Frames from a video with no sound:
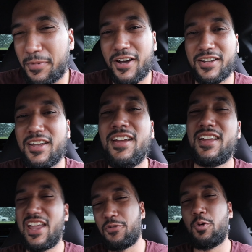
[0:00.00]
about it,
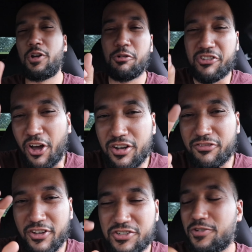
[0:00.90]
even when it was
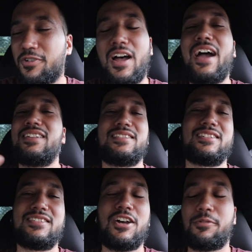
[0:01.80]
unofficial, I just
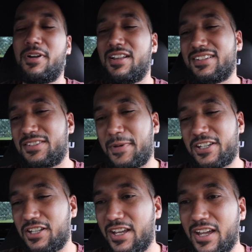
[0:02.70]
like to talk about it, I like to
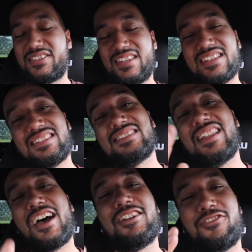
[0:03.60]
speculate. This is
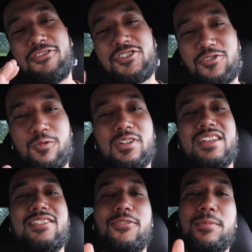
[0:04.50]
not an official
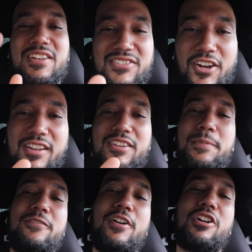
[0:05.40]
release from Nissan. Let's
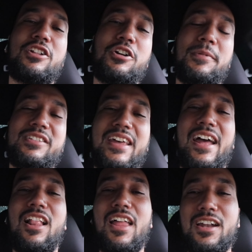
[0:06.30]
be very clear about that.
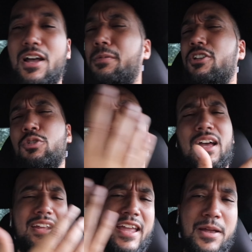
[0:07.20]
I'm gonna do a
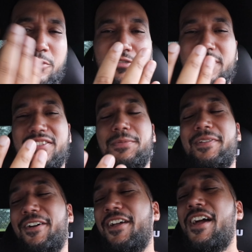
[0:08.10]
lot of hand movements, I'm
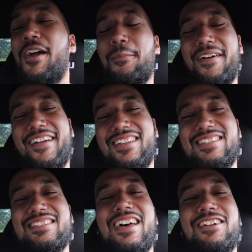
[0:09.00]
sorry. But this
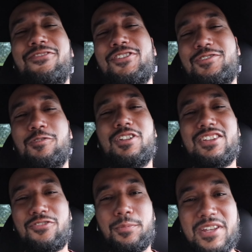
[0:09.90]
is not an official
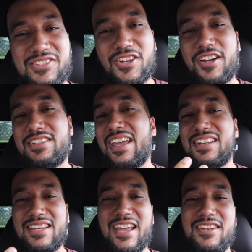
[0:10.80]
release from Nissan yet
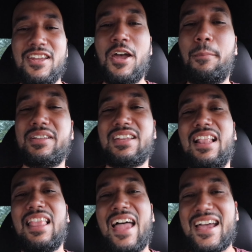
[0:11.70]
again. But the
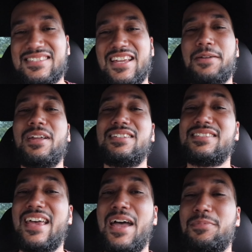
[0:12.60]
last time that
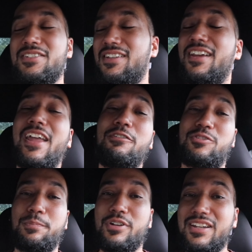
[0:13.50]
this happened, it was
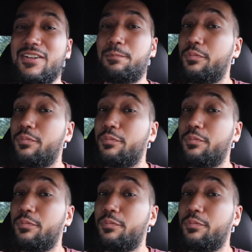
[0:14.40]
pretty